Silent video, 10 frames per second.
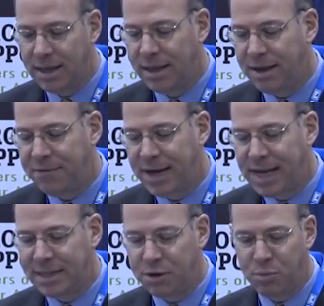
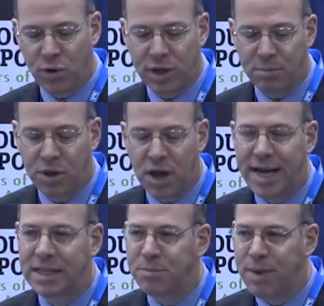FAA's Airport
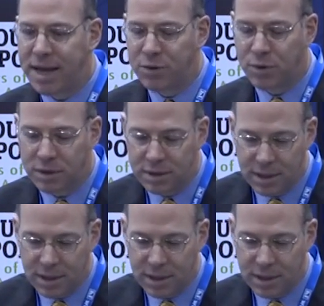Compliance Manual.